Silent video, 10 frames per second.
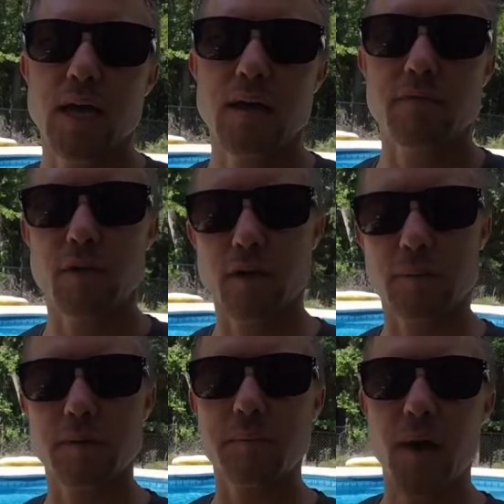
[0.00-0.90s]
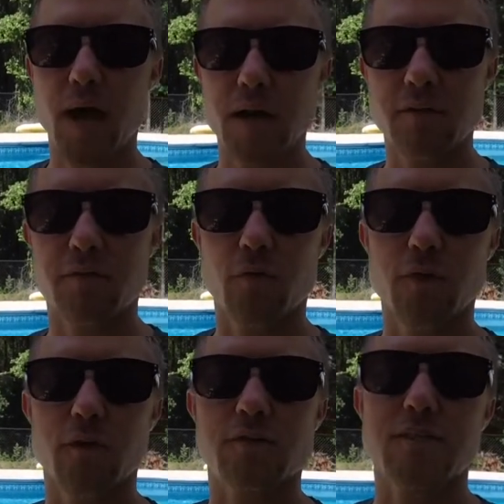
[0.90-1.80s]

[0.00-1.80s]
If they're going to be paying for their